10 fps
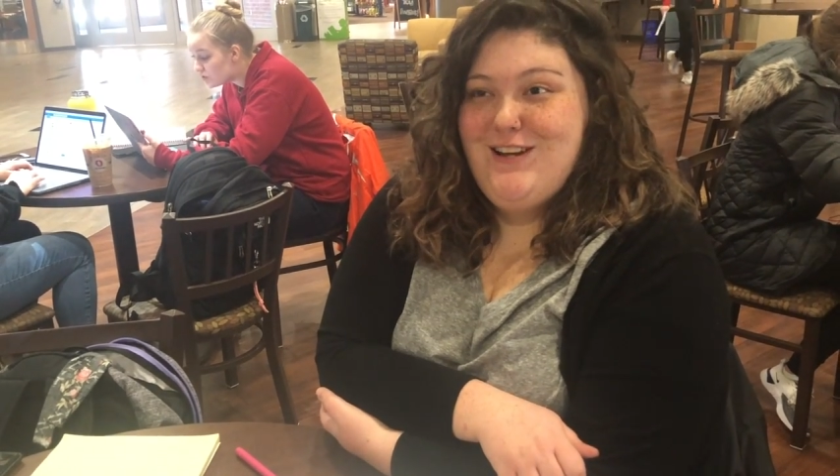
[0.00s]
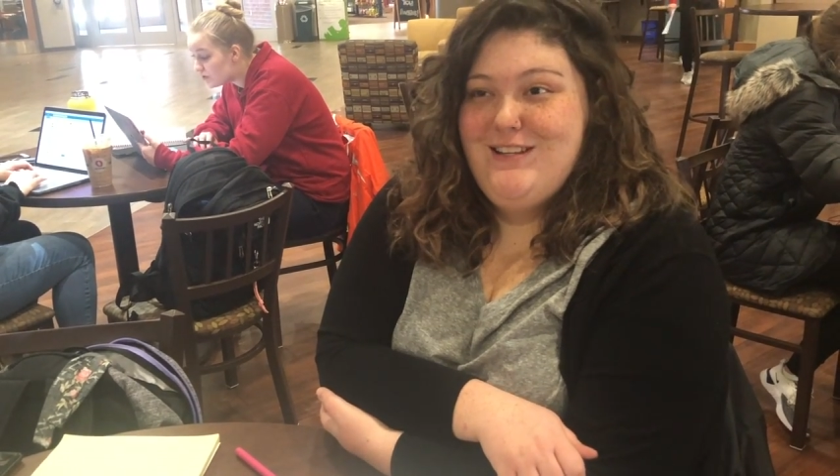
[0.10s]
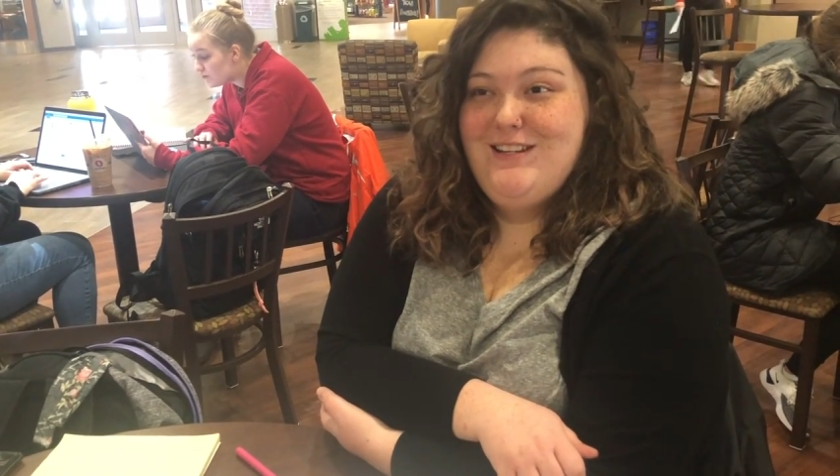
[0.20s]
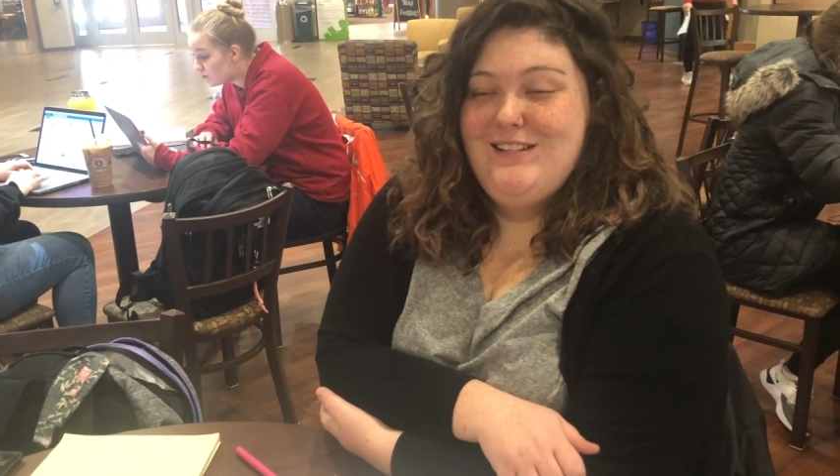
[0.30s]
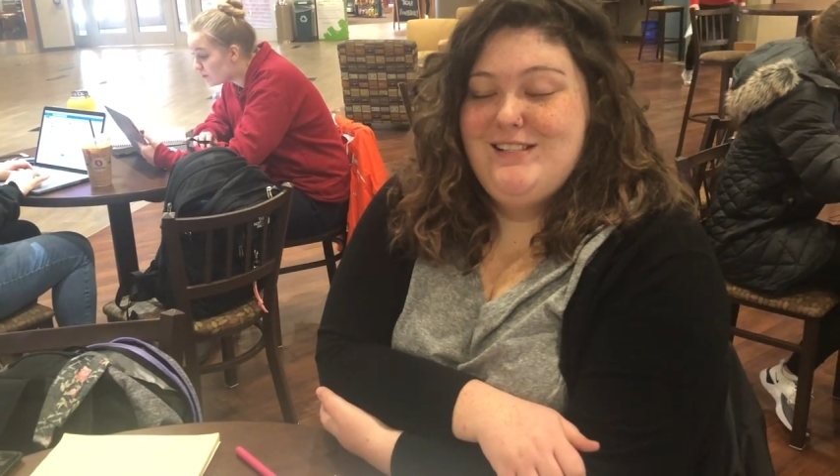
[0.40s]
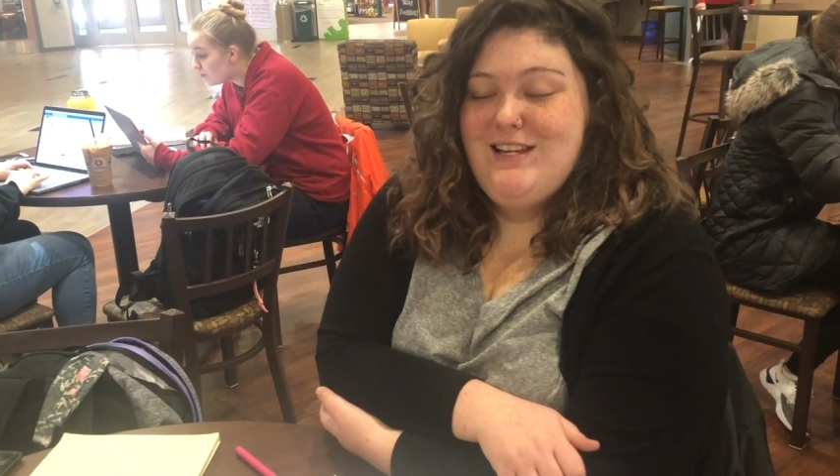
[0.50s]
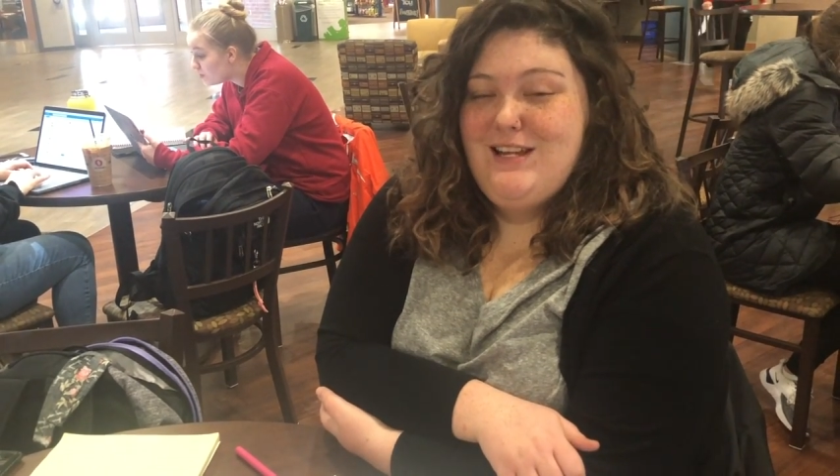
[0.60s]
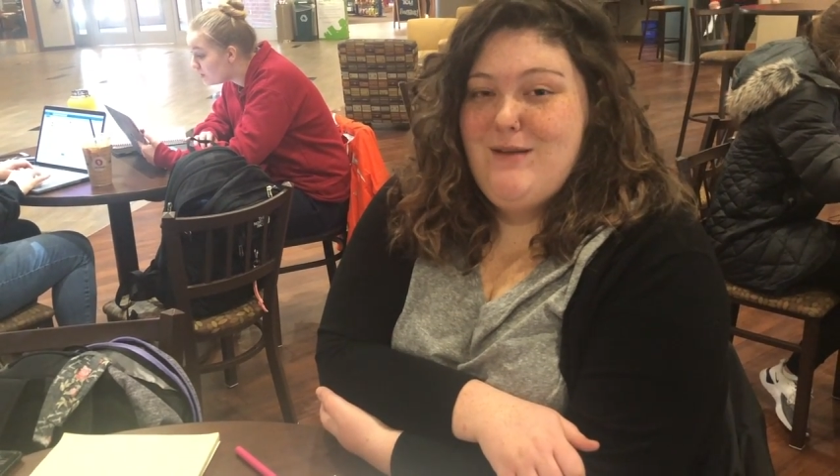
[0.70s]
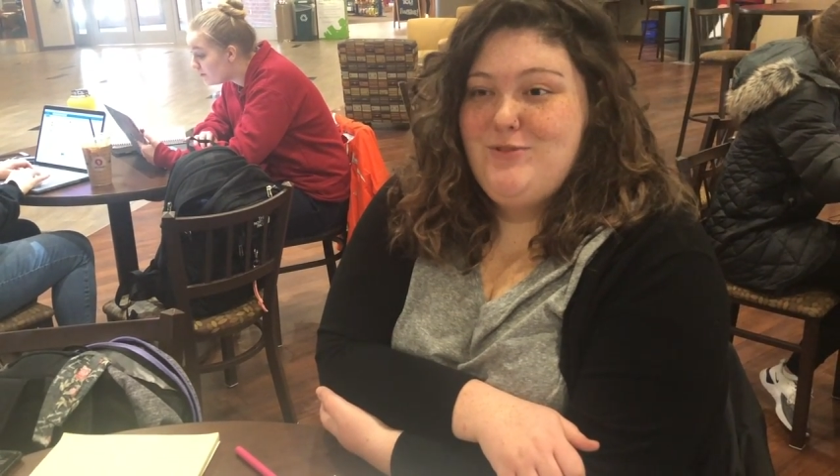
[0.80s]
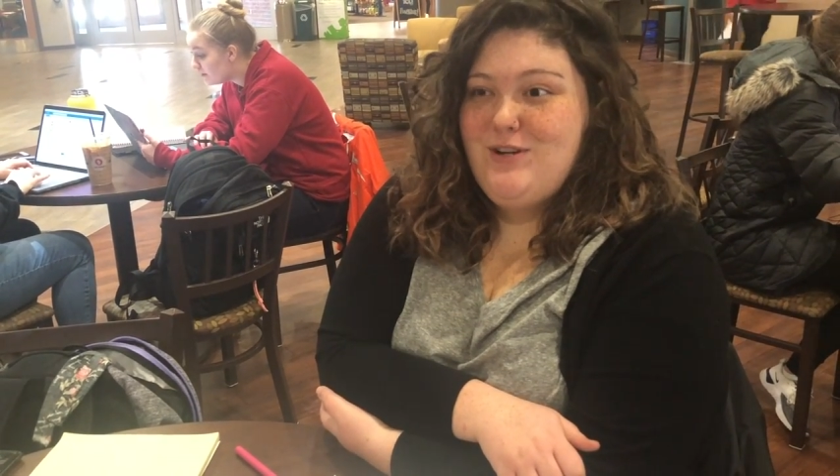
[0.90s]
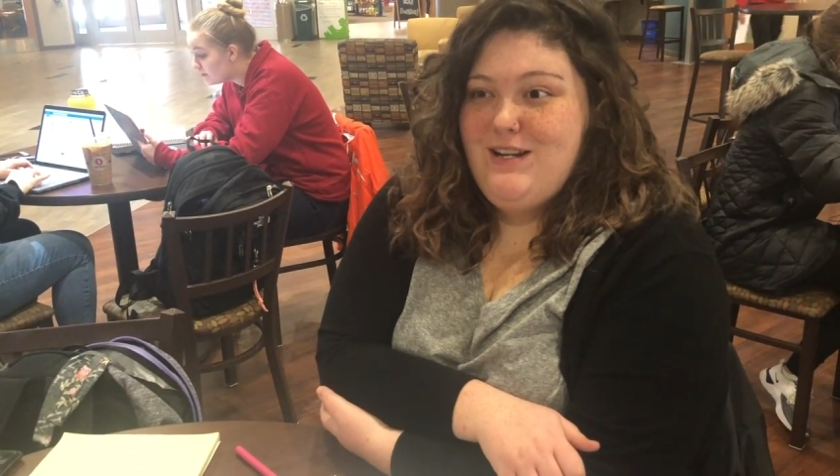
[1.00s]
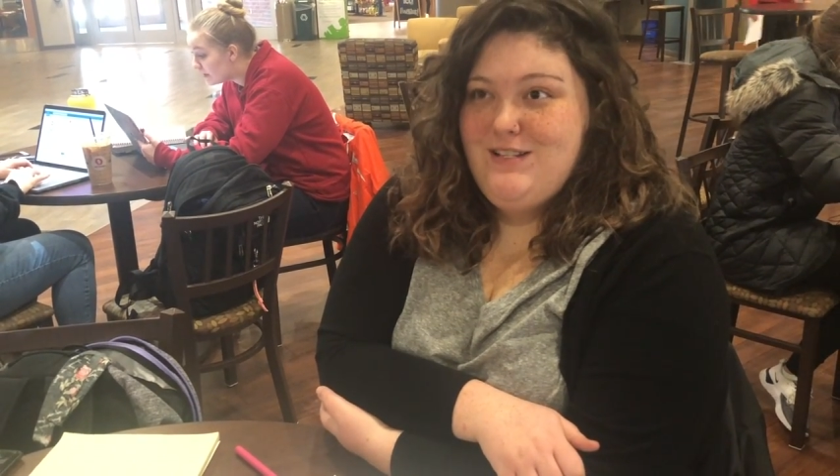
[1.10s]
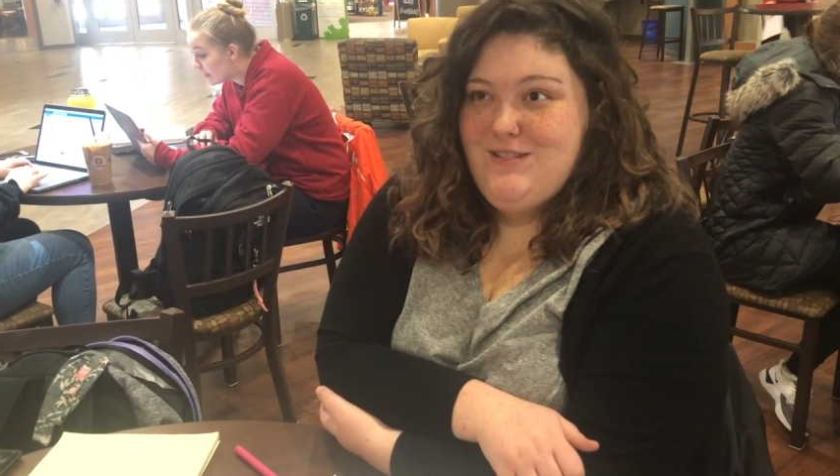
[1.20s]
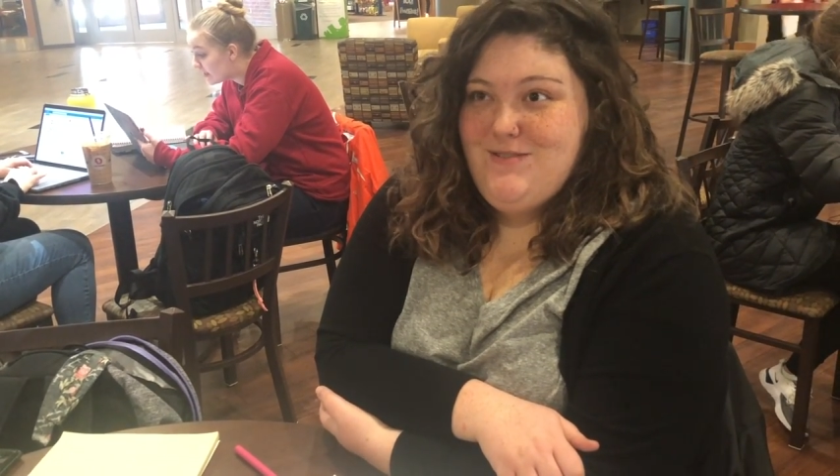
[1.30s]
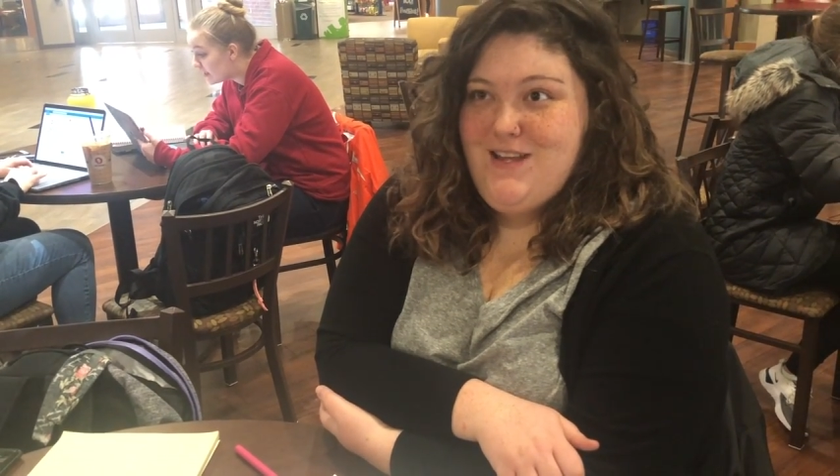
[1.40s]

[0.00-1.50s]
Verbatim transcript: And then as they kept trying to do